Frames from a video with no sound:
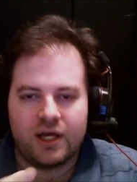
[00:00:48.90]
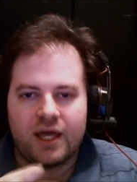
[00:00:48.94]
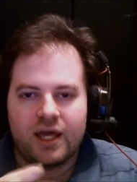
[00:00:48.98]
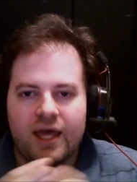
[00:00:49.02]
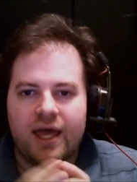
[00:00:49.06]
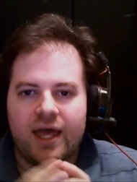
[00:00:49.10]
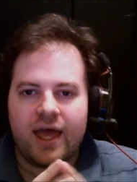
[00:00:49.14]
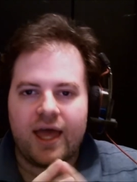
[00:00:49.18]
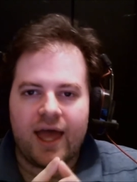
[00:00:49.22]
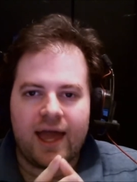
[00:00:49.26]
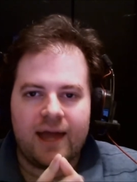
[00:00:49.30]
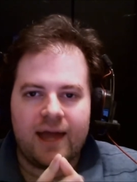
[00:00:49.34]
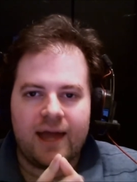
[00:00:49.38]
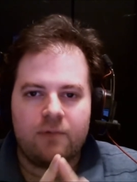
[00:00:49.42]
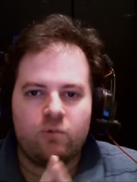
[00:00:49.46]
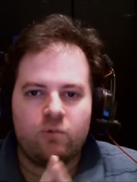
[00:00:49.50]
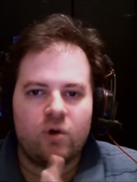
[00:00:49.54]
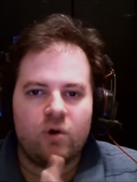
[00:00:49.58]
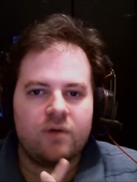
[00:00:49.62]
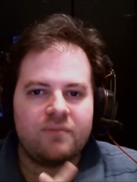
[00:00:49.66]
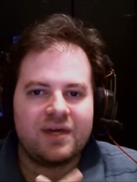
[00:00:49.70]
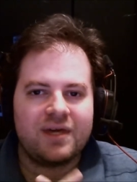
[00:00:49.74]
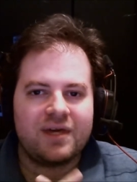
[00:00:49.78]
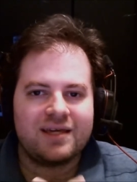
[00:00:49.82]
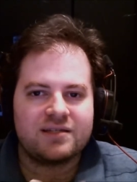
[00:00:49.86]
And
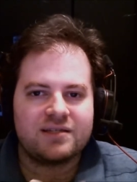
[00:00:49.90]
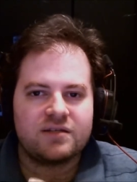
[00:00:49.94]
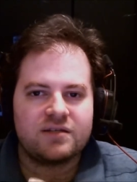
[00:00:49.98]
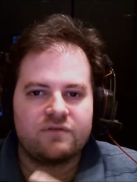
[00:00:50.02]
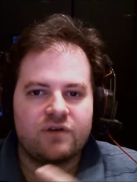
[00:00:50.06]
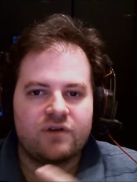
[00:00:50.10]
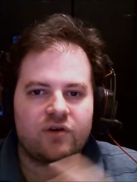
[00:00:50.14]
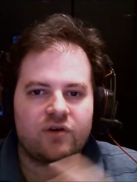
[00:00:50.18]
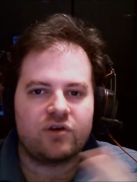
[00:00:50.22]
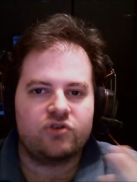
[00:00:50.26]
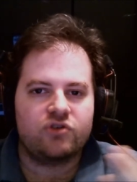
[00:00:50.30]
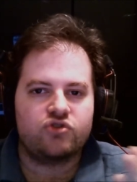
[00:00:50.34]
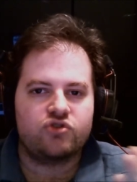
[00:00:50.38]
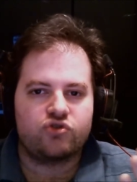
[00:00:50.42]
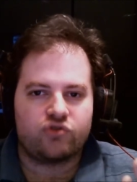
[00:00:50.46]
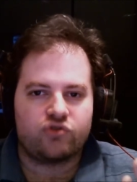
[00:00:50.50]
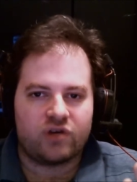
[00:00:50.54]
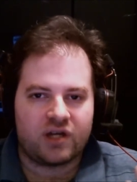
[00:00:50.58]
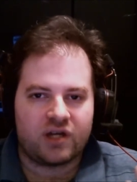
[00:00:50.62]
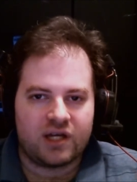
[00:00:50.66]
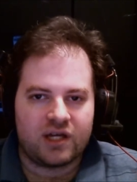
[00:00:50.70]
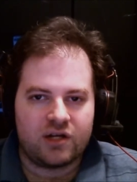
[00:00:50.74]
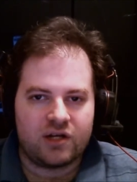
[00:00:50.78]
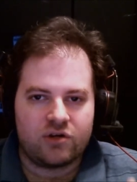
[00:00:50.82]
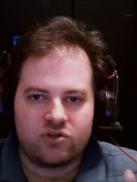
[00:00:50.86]
what makes it very
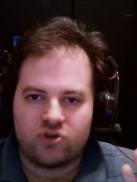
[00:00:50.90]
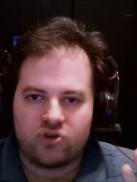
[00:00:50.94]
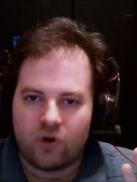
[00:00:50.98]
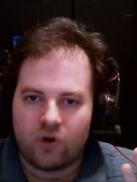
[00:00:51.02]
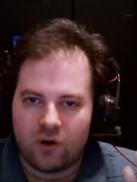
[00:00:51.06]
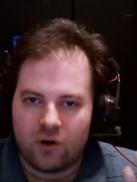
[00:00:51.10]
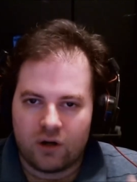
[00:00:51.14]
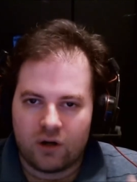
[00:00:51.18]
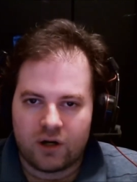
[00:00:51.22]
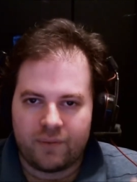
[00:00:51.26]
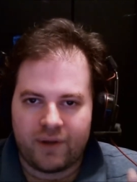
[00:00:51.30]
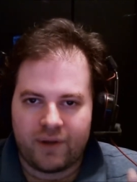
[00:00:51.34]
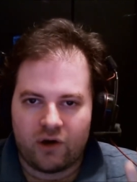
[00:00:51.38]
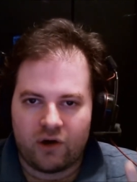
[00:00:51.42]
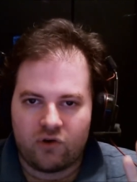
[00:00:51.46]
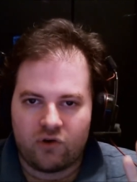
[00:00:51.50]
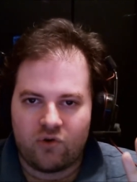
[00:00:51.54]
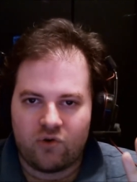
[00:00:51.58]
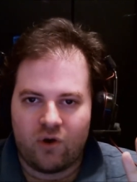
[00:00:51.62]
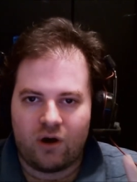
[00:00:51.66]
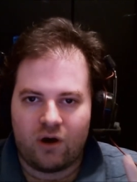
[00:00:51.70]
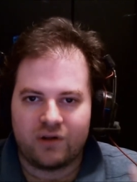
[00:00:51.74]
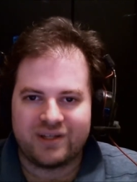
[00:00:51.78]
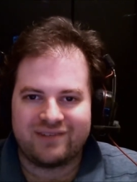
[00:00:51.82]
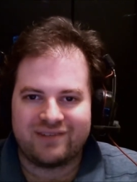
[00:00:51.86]
tricky to talk about
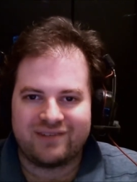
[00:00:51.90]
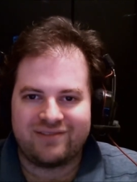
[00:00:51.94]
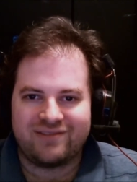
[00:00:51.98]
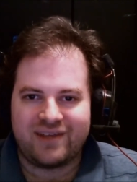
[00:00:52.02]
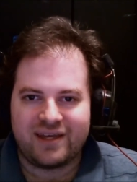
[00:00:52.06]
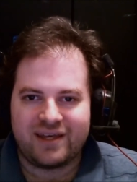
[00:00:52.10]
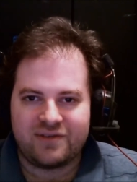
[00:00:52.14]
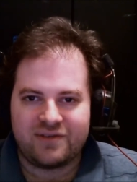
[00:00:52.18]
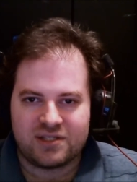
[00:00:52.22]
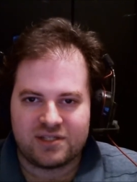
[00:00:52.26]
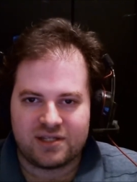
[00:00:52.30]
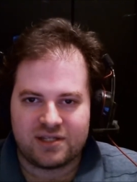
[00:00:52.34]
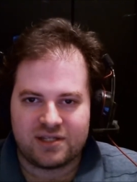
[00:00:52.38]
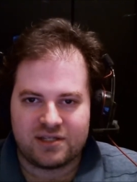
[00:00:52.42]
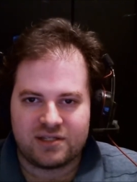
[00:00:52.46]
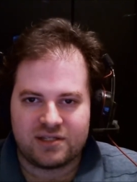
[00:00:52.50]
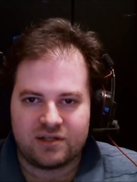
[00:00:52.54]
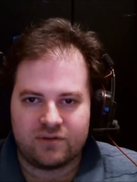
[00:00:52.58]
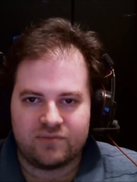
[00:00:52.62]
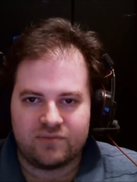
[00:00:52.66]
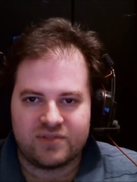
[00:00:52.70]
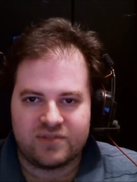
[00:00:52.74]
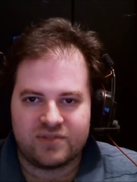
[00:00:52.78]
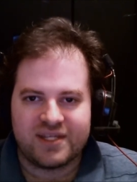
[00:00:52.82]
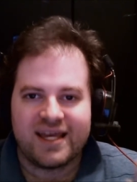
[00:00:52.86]
quality of life
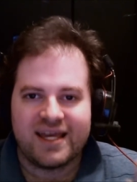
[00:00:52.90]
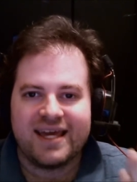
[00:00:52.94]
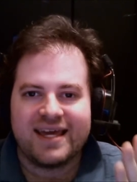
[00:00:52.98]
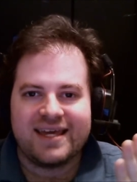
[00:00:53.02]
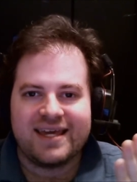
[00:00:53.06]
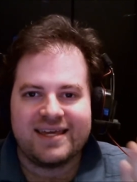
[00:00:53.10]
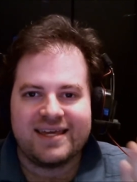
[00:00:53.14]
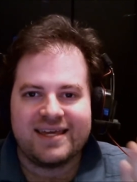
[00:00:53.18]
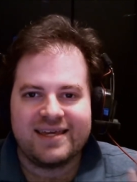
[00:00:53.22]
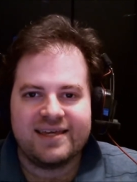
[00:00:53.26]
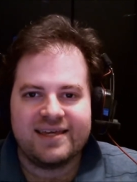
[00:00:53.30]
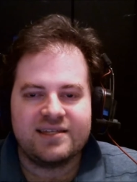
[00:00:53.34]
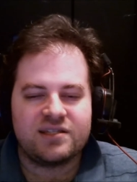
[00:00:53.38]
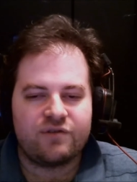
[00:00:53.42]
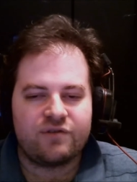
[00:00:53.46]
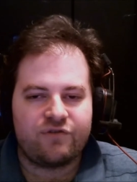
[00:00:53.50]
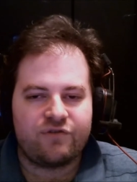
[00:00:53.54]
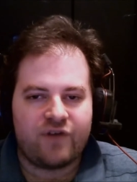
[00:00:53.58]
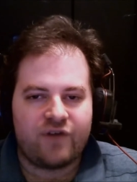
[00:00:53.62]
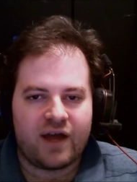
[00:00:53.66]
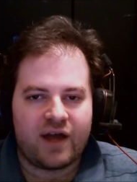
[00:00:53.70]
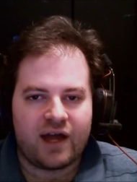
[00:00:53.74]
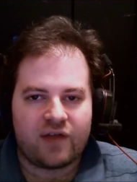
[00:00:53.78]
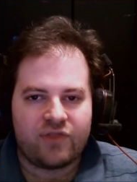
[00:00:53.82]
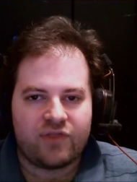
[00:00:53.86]
systems is the
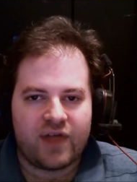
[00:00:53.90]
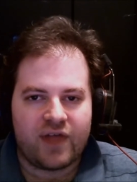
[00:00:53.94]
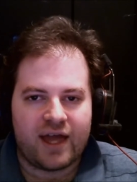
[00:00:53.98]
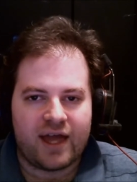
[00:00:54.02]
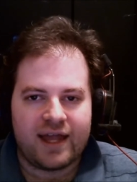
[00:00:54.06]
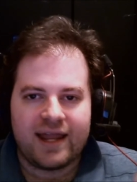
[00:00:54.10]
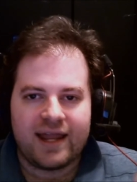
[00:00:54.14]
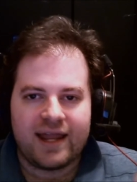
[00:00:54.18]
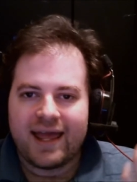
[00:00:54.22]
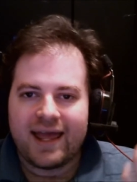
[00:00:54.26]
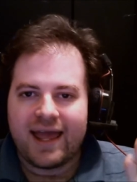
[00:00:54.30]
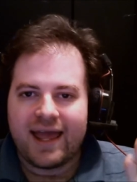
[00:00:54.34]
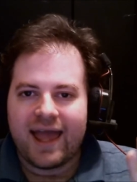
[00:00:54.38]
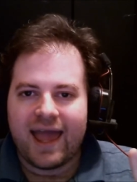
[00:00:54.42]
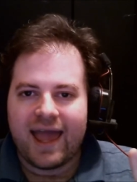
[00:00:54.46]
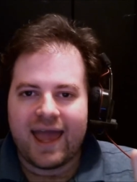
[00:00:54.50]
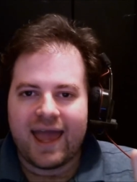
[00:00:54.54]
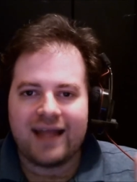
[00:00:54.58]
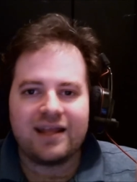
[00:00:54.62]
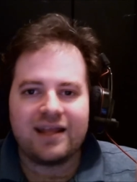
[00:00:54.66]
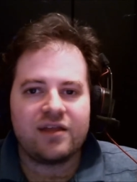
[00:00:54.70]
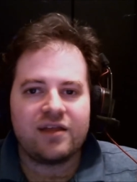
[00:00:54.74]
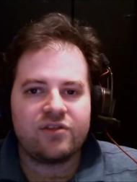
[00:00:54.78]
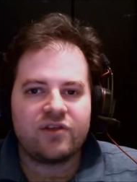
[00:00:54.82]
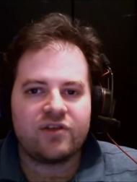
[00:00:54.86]
fact that
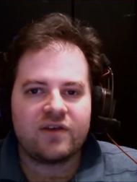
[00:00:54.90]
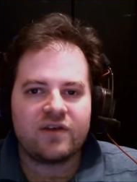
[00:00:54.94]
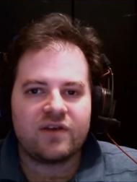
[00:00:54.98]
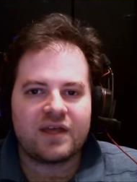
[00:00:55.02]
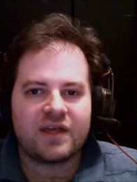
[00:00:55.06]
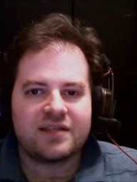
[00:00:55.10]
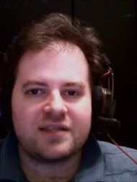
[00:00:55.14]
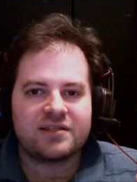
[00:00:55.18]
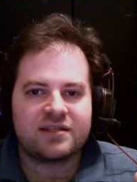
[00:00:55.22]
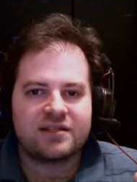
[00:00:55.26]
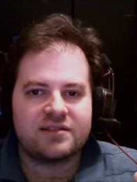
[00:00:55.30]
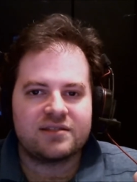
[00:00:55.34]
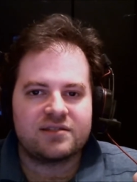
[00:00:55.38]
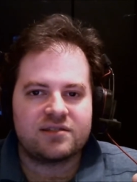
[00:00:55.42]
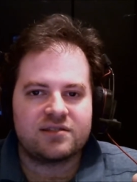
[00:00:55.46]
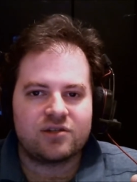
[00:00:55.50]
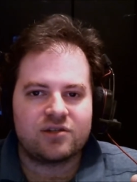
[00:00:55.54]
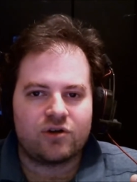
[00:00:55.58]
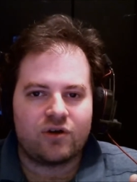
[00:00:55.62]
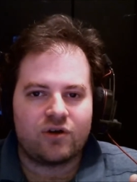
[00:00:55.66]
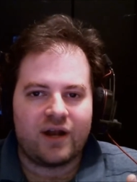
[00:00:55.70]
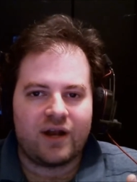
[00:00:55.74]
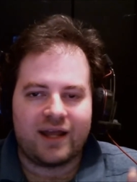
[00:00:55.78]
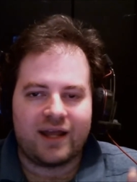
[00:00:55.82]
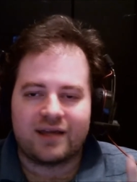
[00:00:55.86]
anything that's
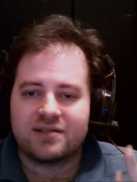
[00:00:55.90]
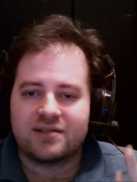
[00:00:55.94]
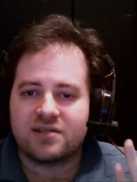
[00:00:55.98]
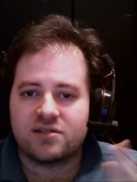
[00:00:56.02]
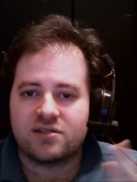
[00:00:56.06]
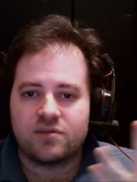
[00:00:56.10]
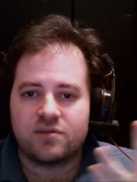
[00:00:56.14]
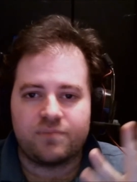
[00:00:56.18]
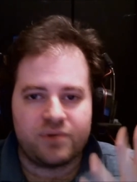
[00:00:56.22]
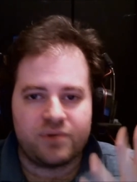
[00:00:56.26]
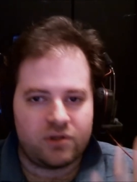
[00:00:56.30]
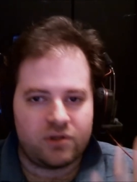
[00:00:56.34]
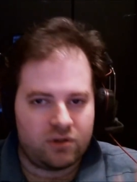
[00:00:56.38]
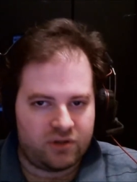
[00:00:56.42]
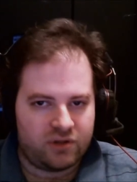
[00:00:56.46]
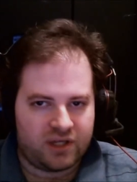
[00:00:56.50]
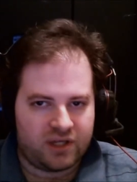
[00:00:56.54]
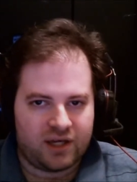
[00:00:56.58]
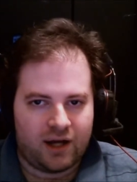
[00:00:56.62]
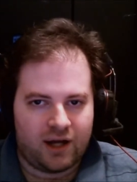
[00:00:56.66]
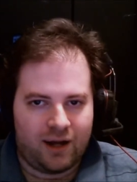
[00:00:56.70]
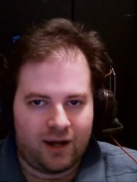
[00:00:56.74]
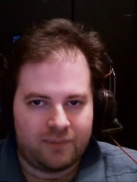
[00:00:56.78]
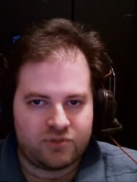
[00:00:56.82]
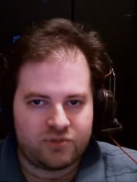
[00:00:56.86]
considered an accessibility
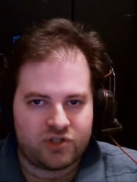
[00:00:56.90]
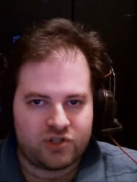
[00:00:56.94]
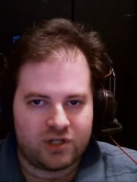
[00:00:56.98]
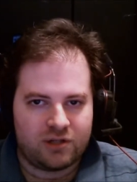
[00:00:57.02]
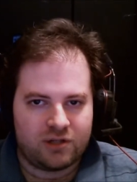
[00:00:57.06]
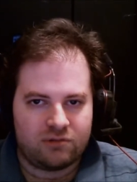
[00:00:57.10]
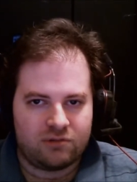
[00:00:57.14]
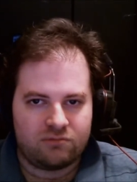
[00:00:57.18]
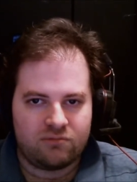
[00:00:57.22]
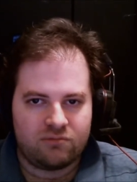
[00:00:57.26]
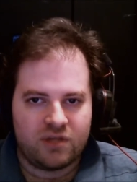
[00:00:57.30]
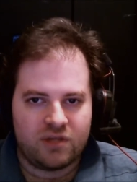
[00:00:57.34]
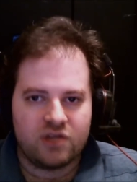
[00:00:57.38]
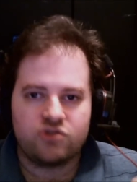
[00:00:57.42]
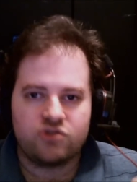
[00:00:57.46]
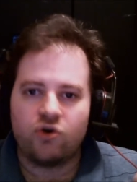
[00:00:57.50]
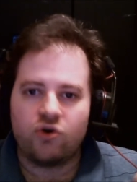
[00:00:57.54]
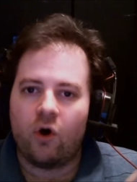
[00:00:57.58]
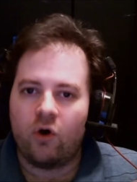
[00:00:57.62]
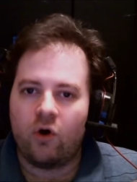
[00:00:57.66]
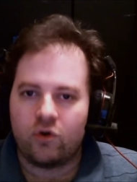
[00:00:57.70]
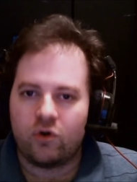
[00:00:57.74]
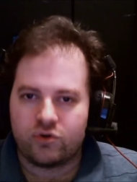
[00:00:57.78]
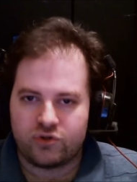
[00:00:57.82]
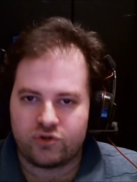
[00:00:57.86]
option is
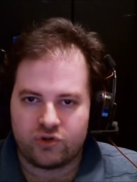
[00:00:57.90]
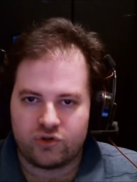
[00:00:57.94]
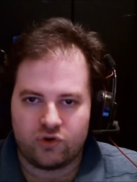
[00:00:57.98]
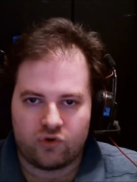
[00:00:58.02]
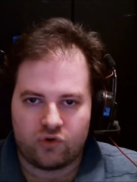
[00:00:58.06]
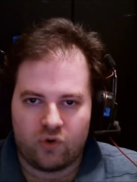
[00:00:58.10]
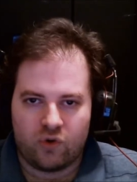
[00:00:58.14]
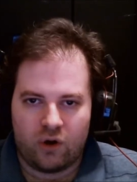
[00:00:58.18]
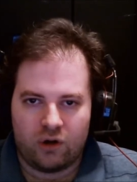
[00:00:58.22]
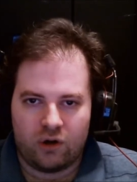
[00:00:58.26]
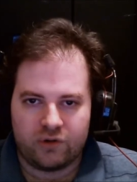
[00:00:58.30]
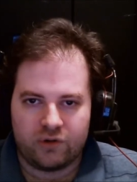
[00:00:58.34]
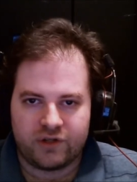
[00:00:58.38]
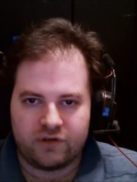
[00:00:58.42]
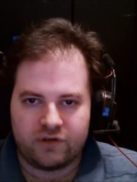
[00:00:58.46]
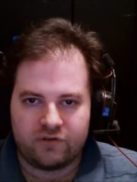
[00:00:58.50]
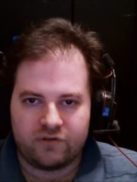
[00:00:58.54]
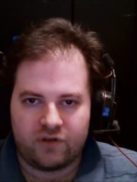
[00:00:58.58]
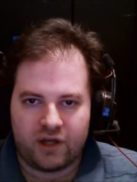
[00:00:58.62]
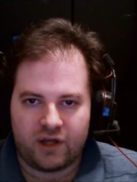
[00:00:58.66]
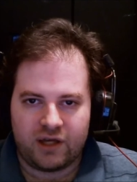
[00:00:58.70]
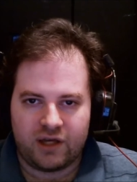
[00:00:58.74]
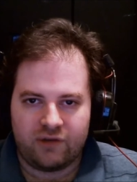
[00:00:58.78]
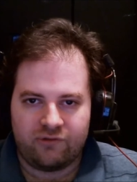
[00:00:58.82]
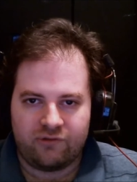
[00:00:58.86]
also quality of
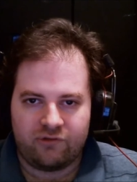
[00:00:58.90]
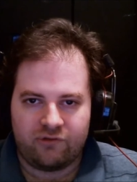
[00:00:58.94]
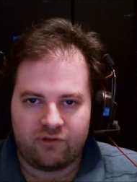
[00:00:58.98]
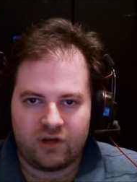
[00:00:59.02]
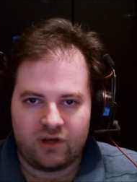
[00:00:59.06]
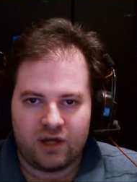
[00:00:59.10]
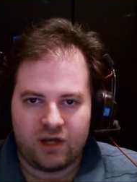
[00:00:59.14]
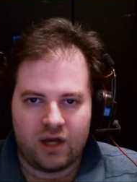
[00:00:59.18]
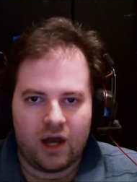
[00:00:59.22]
life,